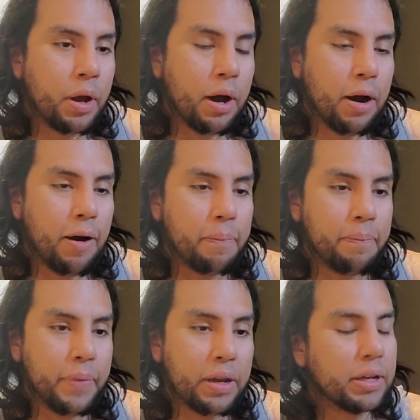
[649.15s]

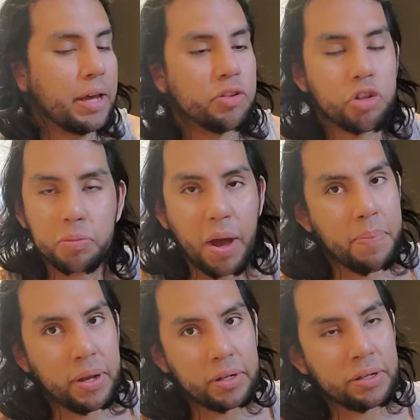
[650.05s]
Um, and again, it's just my
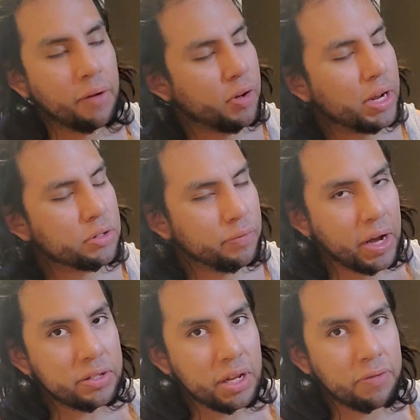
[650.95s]
opinion, not financial
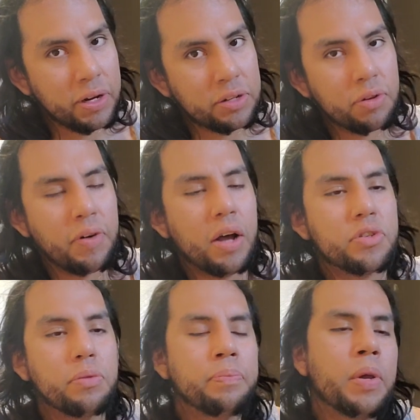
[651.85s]
advice, not a financial
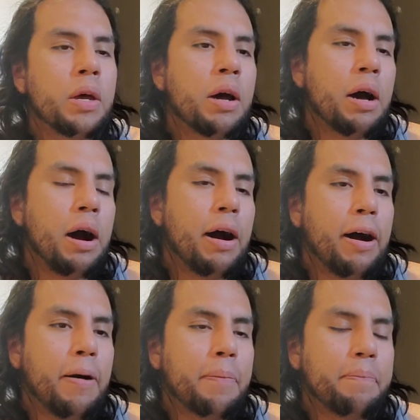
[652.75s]
advisor.
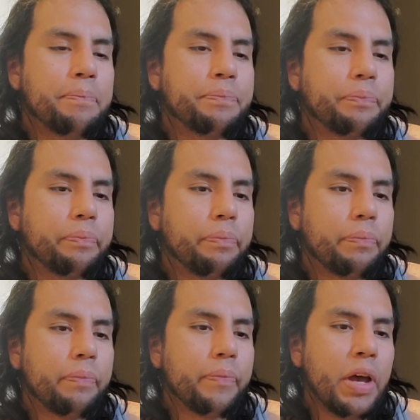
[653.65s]
Um,
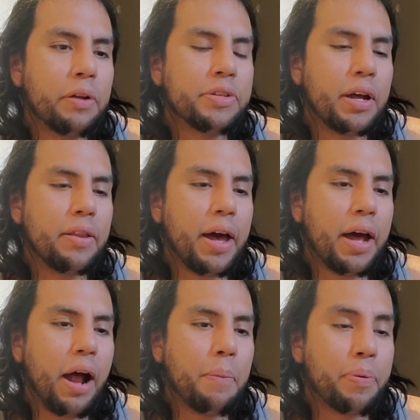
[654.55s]
outside of
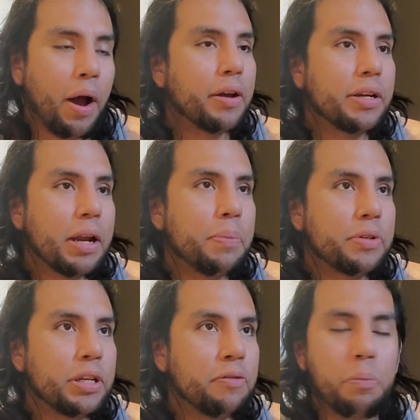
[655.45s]
that, I'm probably going to get a bunch
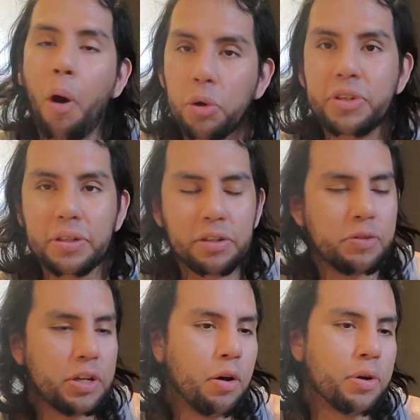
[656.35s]
of heat for posting this
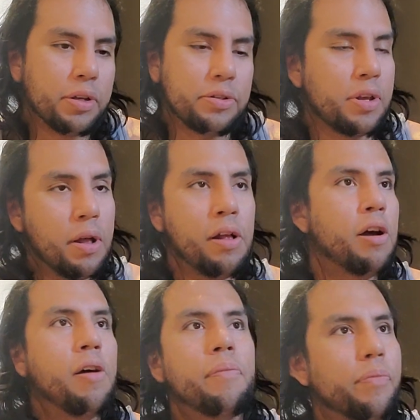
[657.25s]
video because
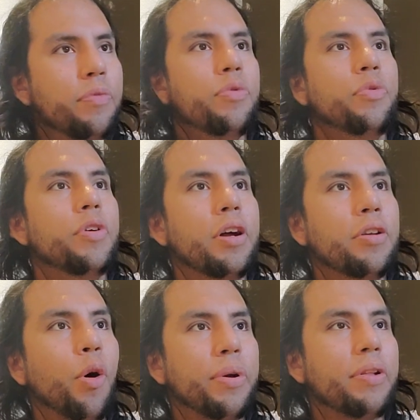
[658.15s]
uh,
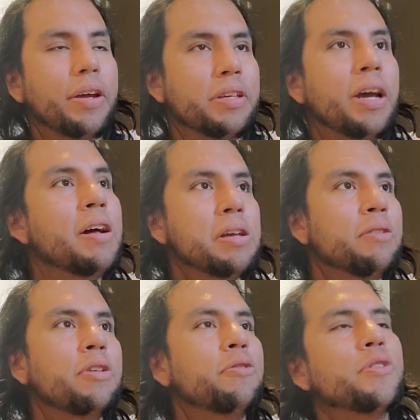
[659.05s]
nobody likes
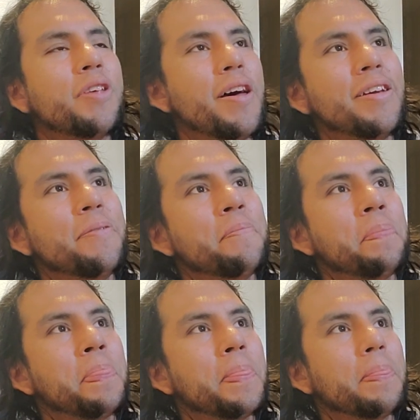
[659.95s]
even if you say
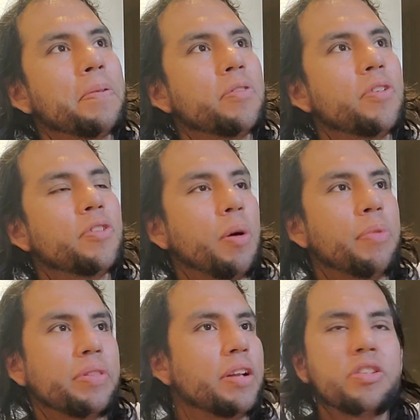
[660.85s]

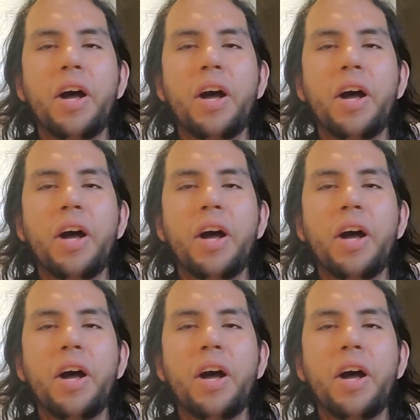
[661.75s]
something that's